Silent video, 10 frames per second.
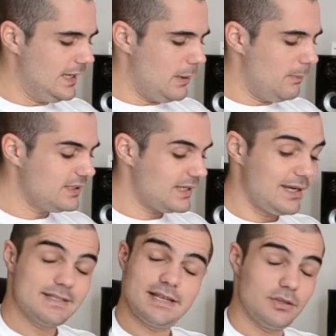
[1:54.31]
But I
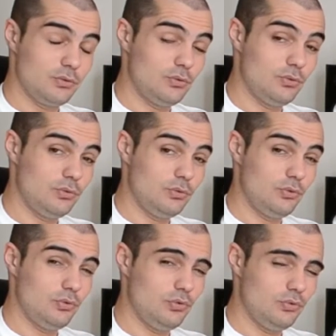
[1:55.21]
decided
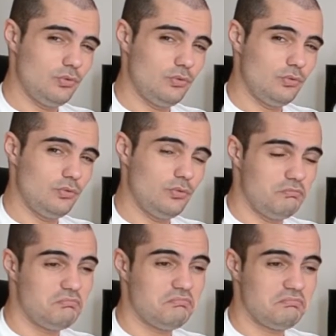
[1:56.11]
to do
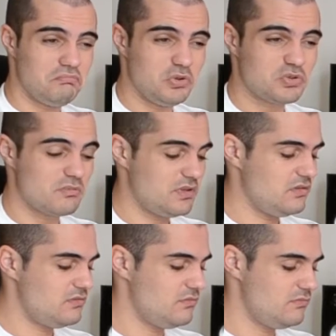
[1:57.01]

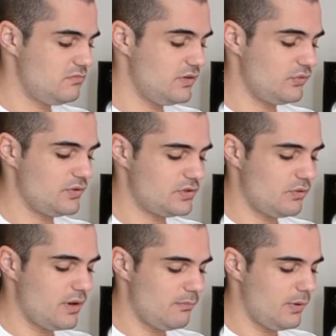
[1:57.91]
something different. So
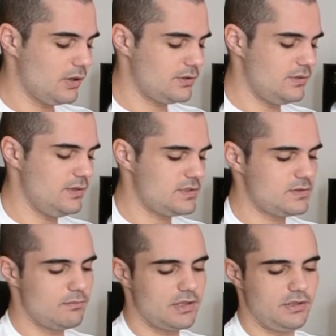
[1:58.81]
I bought this
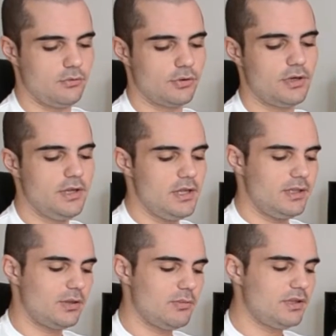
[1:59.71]
Manticor.
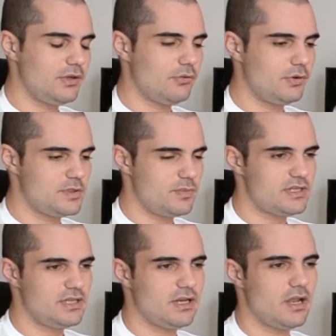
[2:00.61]
Now the Manticor is
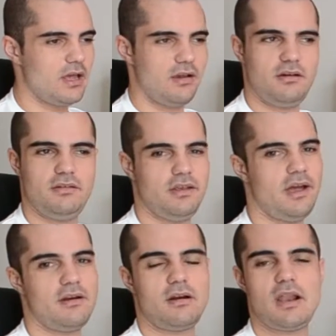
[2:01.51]
basically like the
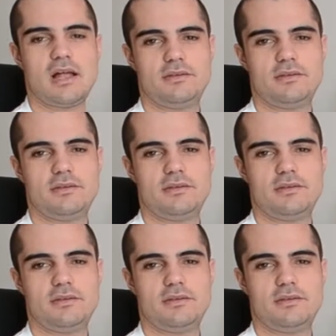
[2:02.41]
Ironclad